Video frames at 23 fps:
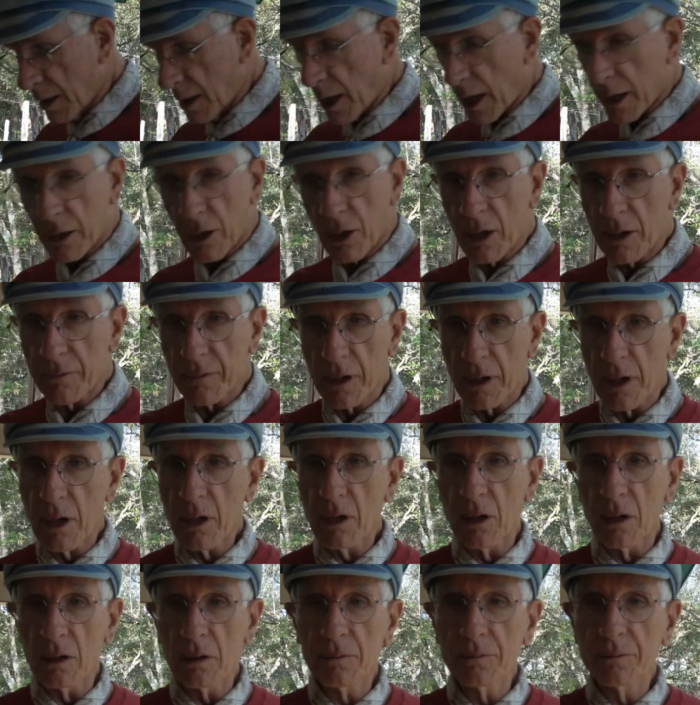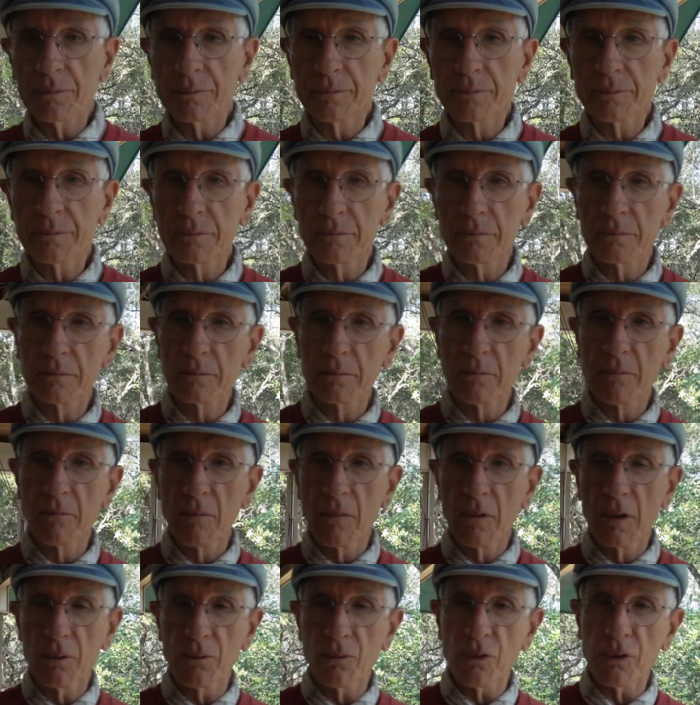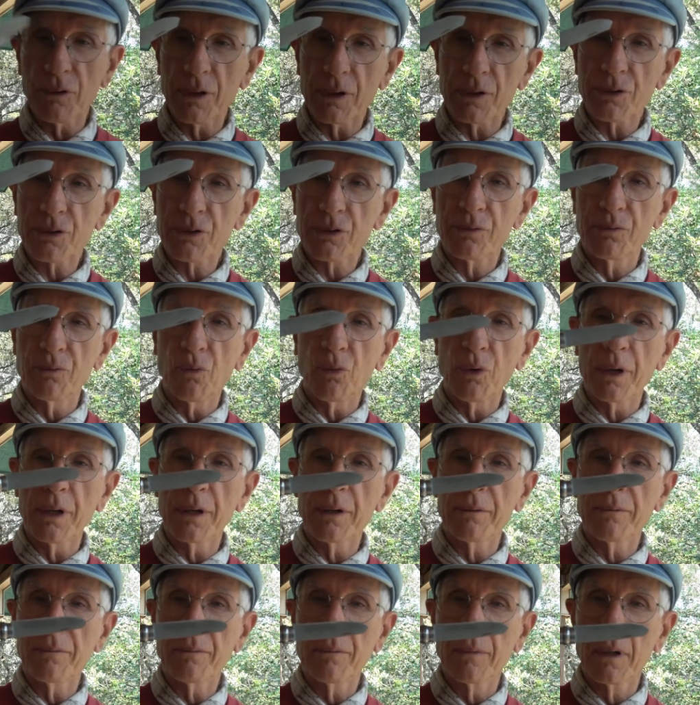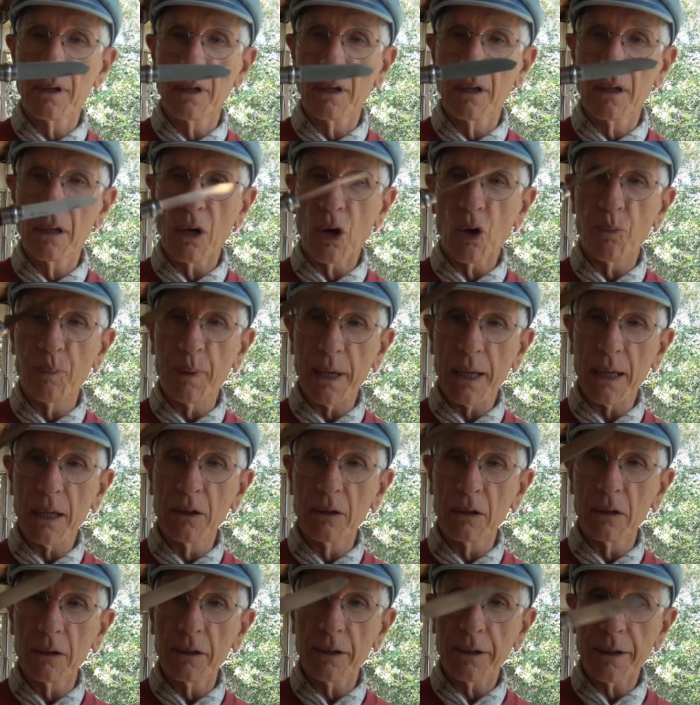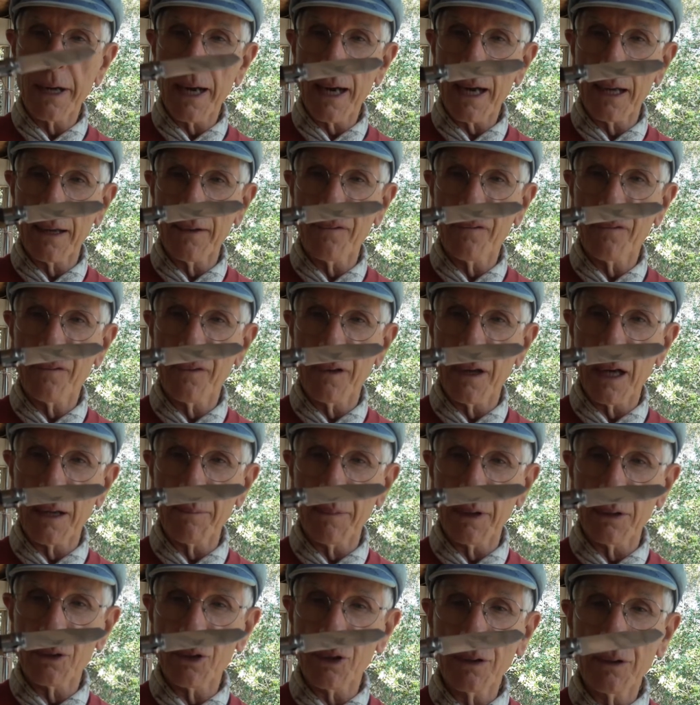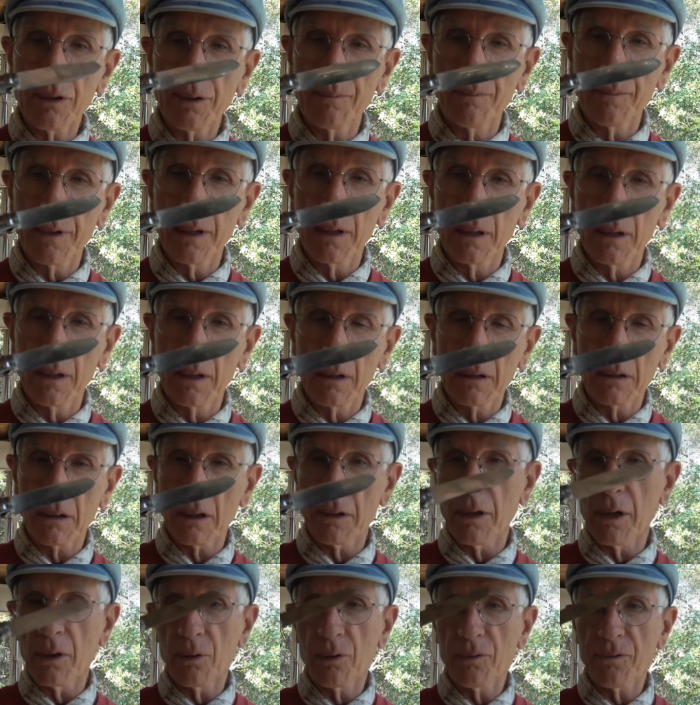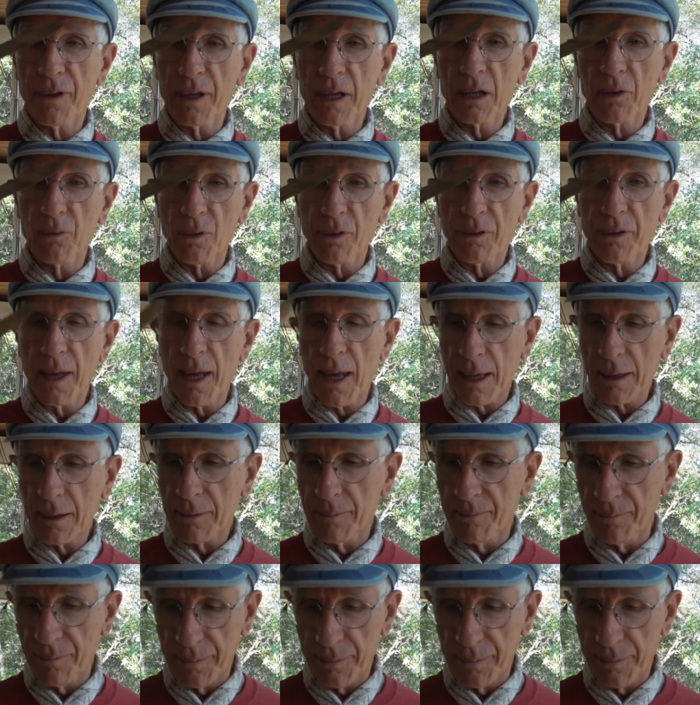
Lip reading: I carved it all with this one open heel knife that I mentioned. Did the whole thing with that.